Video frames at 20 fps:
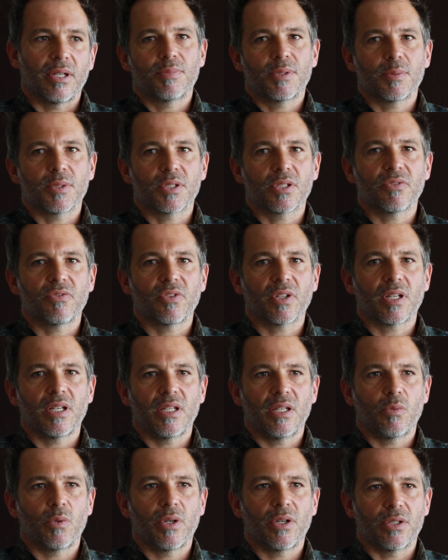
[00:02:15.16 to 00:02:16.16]

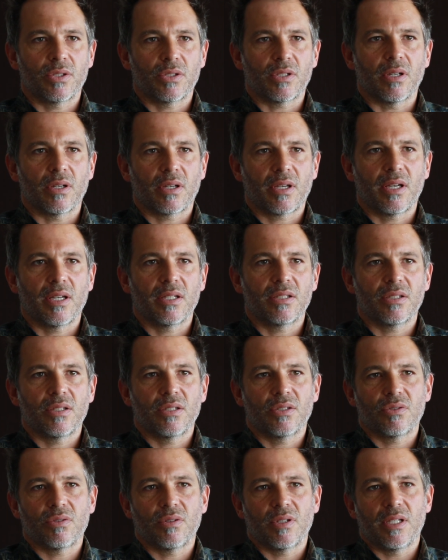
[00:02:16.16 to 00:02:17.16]
specifically where it's located,
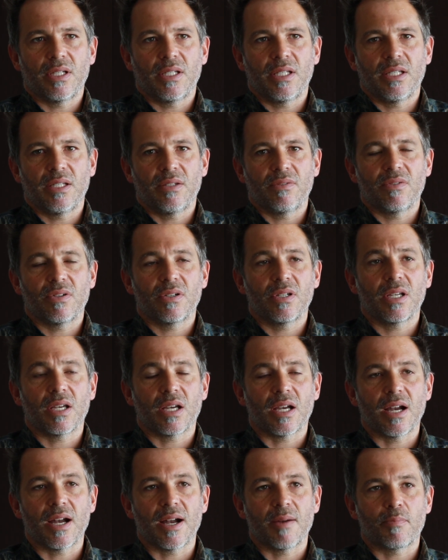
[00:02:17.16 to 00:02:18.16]
it's really very
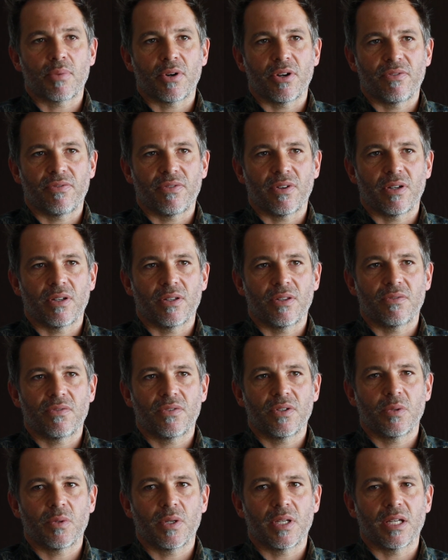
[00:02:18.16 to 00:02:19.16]
high profile on the
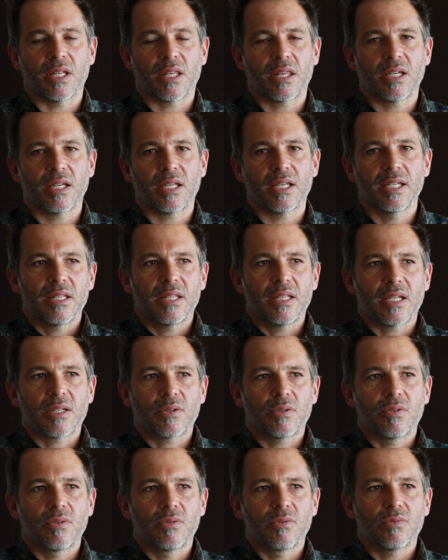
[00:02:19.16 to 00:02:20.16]
freeway, and I think
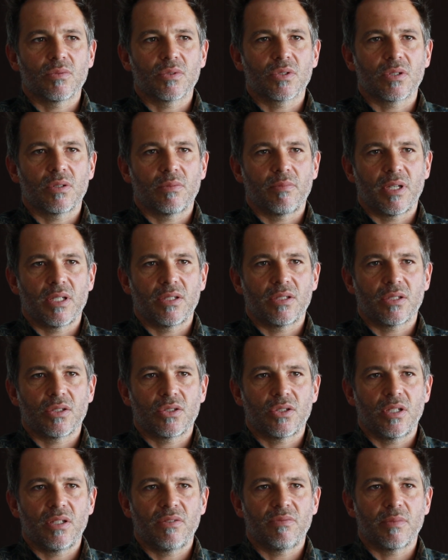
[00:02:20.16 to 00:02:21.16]
that was an amazing
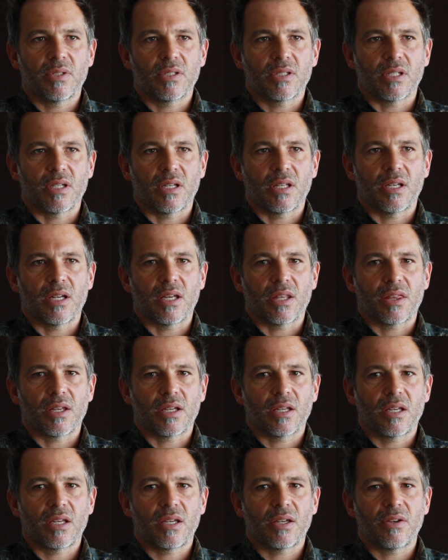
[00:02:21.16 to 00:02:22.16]
achievement. And I
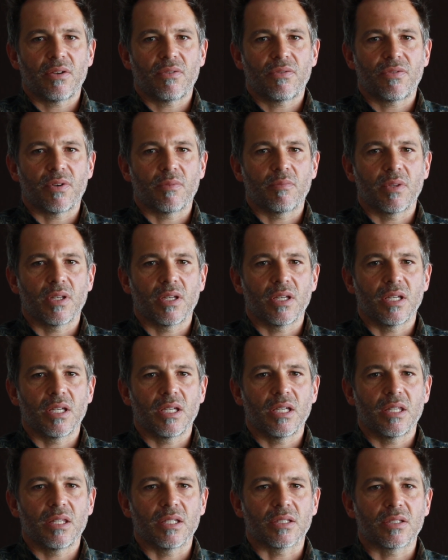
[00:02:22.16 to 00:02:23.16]
think from
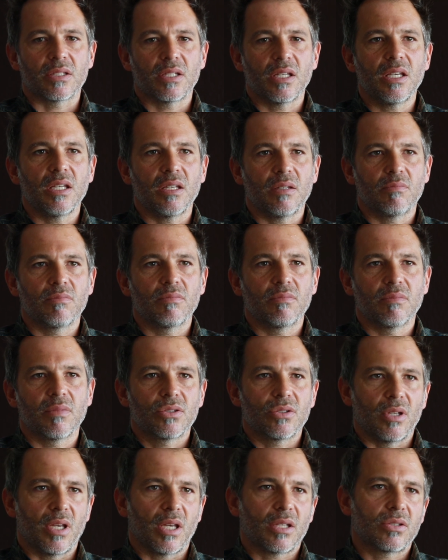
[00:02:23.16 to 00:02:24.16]
the team
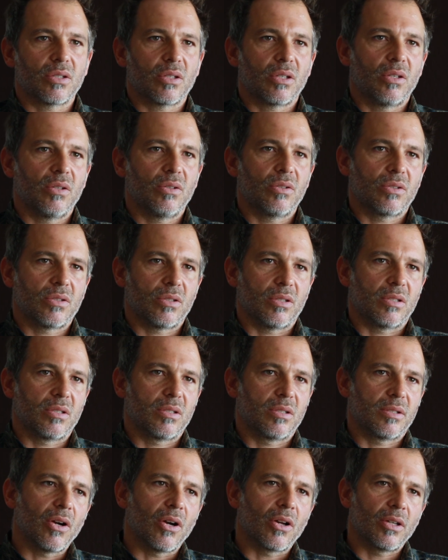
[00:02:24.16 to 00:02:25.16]
to execute
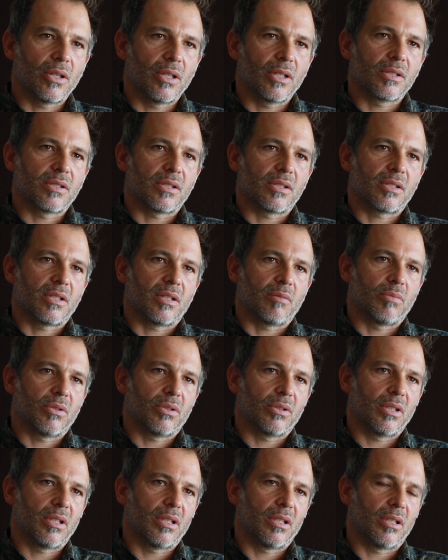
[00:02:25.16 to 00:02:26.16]
it on an existing
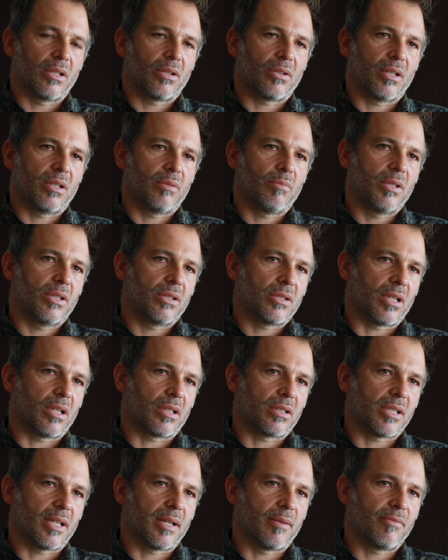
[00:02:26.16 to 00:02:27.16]
building in incredibly
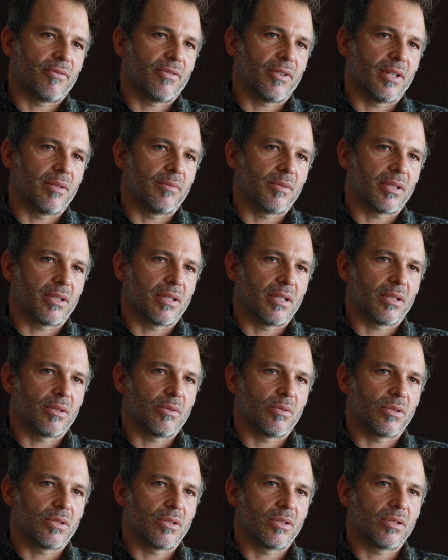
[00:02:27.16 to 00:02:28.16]
tight time frames, I
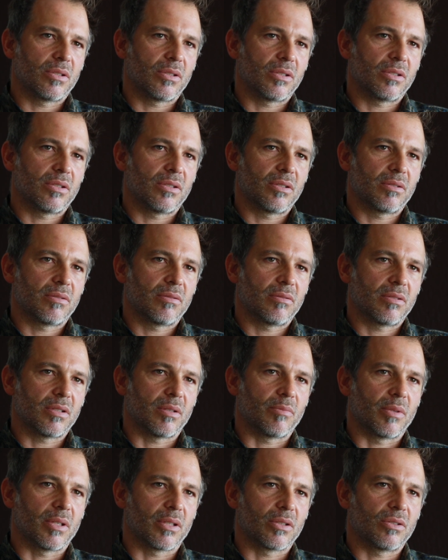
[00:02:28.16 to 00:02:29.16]
think was
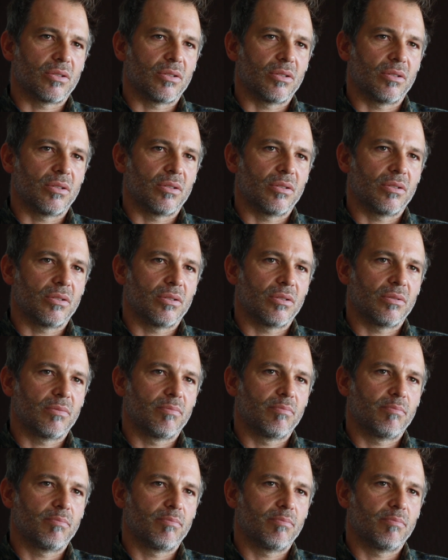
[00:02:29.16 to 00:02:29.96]
something to